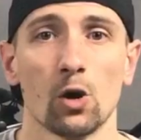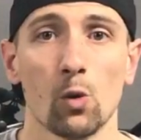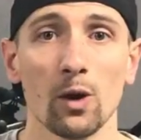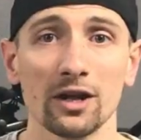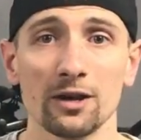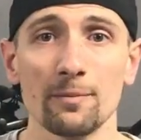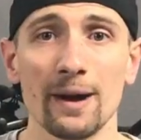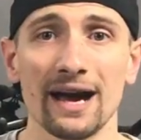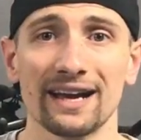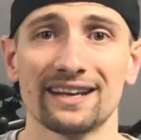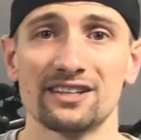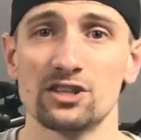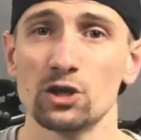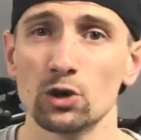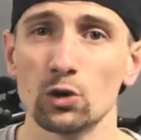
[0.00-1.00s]
Welcome
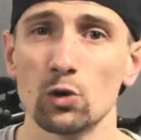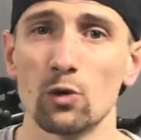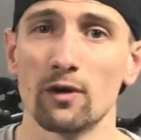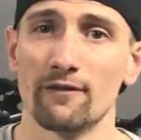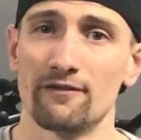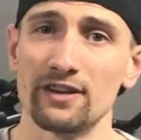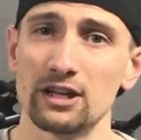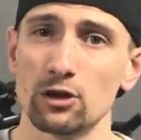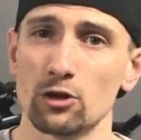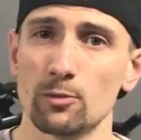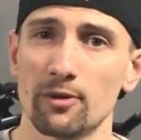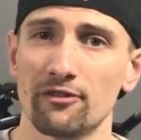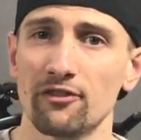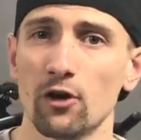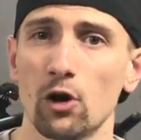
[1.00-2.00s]
back to video
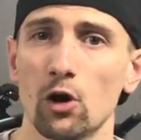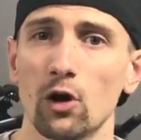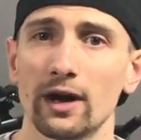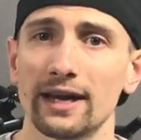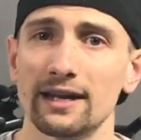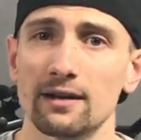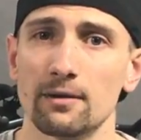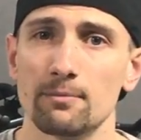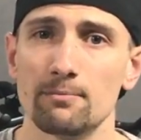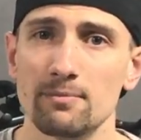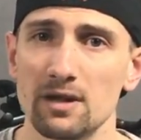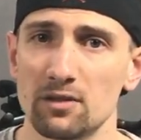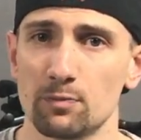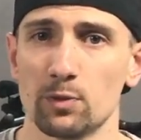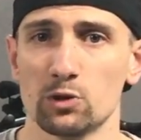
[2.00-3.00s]
number four in
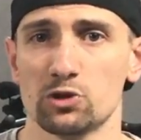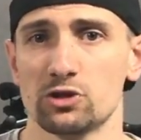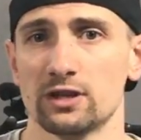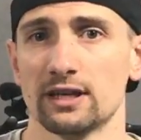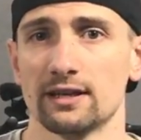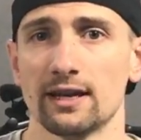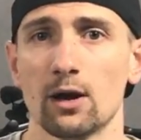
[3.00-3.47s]
myth busting.